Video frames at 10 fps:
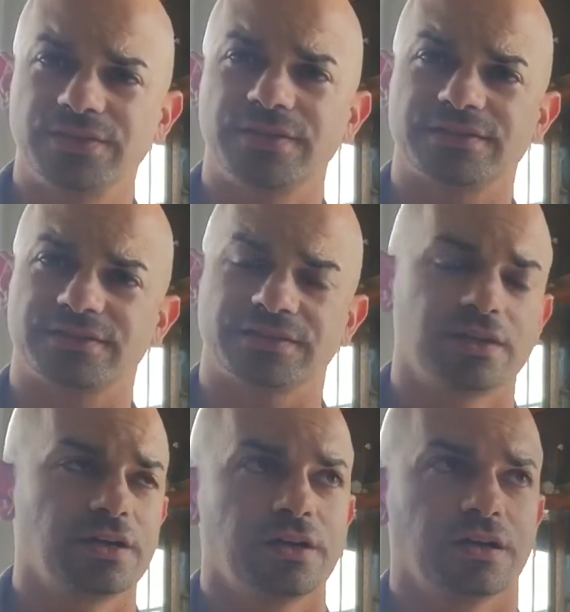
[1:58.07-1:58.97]
do this.
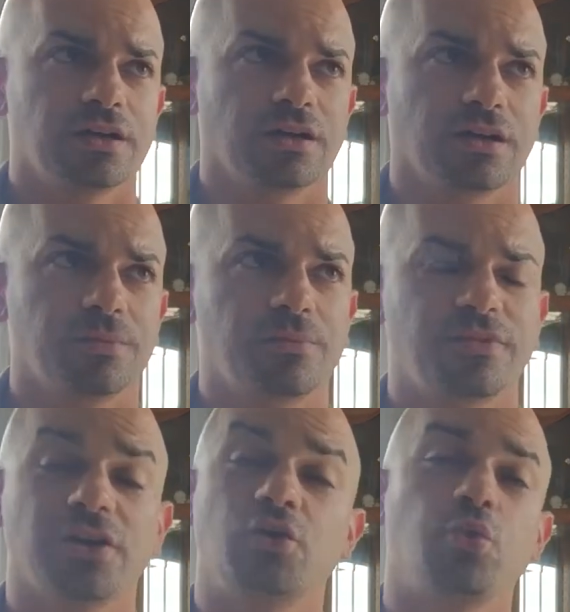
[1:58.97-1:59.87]

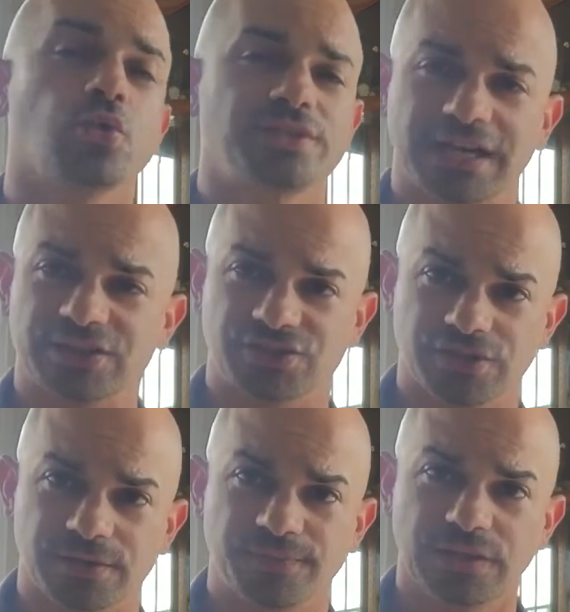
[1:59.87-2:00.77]
Very cool
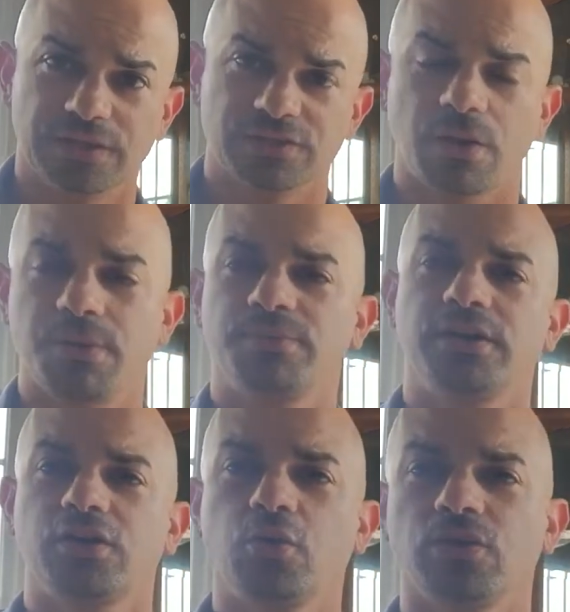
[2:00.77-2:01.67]
texture. So I'm going to
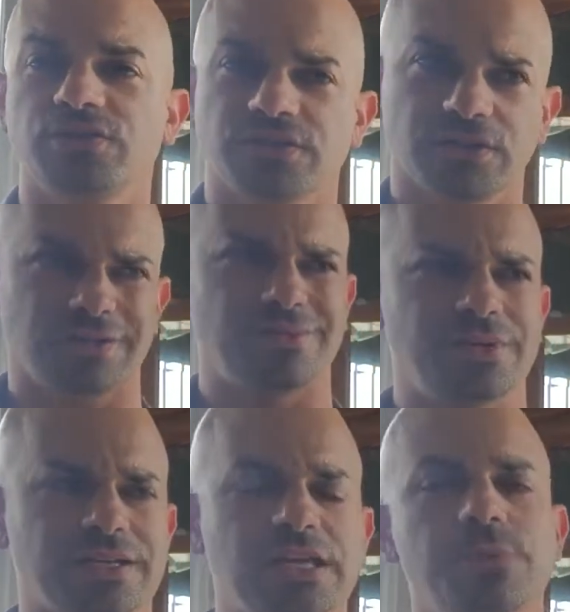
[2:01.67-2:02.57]
play a chord solo. I'm going to